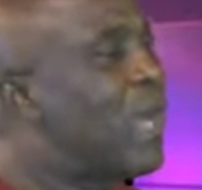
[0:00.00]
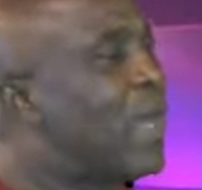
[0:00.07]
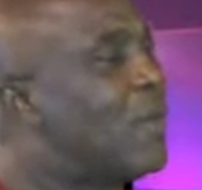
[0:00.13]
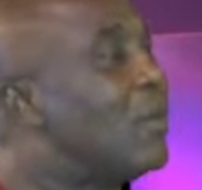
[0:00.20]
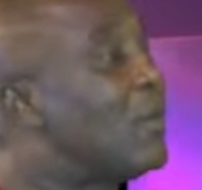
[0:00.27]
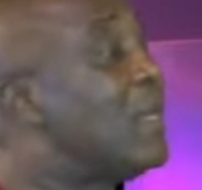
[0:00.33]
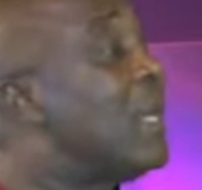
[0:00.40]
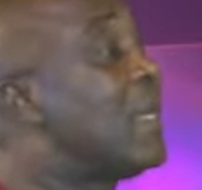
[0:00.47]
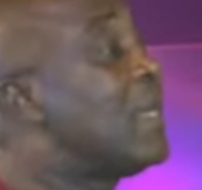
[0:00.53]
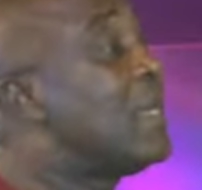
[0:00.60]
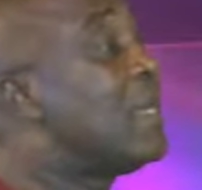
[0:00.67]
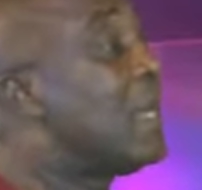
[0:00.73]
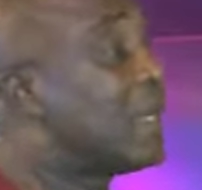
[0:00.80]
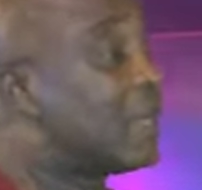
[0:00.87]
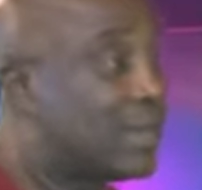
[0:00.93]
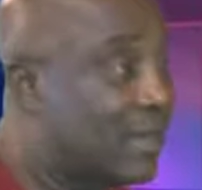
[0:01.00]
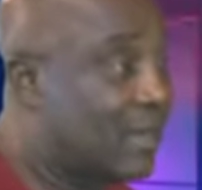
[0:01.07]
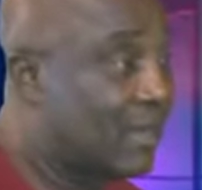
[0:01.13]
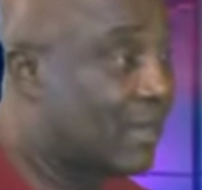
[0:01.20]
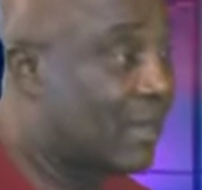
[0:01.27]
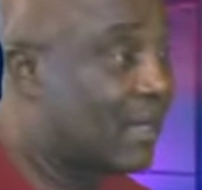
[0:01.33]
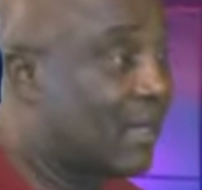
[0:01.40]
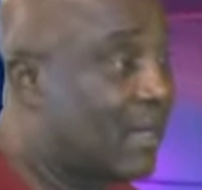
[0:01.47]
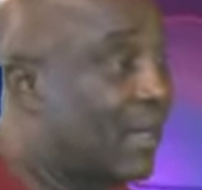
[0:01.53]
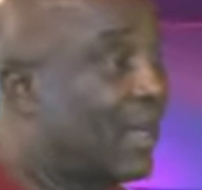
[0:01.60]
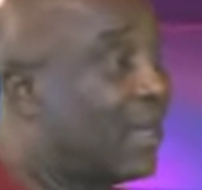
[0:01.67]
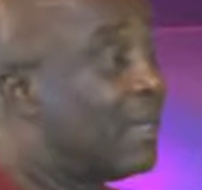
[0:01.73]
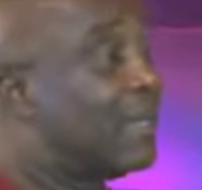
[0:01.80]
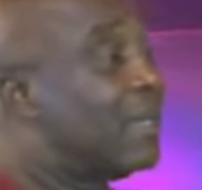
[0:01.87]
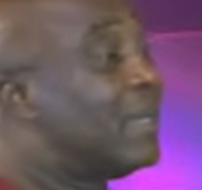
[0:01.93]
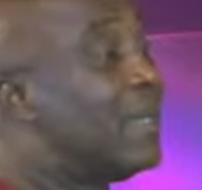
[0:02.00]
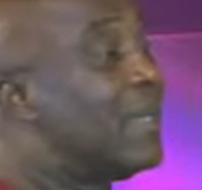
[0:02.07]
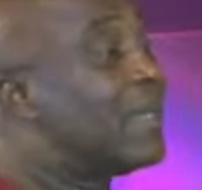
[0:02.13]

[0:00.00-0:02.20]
are not there yet. There